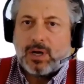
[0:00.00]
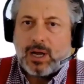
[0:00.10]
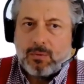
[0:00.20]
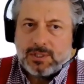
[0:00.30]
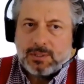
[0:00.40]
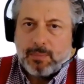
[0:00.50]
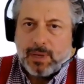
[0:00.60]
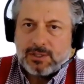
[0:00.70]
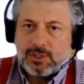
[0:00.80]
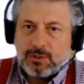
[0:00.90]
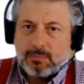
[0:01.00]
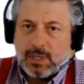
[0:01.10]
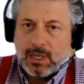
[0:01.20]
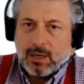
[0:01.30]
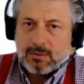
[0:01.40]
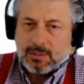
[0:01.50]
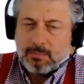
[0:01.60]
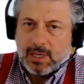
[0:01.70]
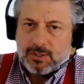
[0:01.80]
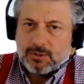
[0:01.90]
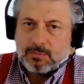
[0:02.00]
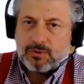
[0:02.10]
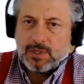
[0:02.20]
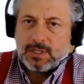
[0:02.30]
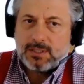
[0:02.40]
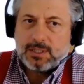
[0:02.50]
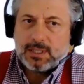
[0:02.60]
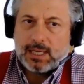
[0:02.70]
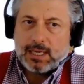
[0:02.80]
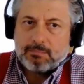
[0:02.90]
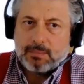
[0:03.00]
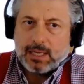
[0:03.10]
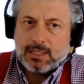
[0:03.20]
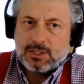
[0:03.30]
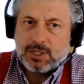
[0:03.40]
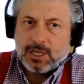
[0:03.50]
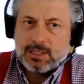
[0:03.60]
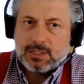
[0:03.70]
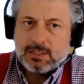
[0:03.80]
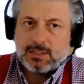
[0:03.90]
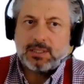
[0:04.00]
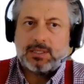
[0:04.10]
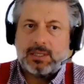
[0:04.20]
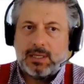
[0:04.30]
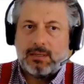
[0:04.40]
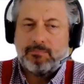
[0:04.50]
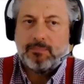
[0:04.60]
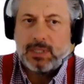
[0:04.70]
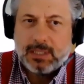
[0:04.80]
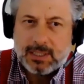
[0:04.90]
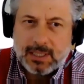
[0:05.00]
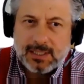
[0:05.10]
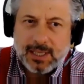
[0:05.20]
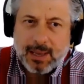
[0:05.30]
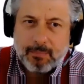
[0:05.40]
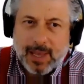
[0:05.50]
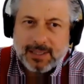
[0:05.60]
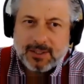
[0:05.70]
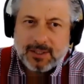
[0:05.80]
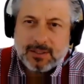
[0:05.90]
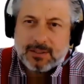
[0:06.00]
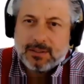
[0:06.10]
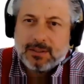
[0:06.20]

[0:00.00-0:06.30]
How was in Belgium? How's in Belgium, Dries? Any changes in the exam pattern?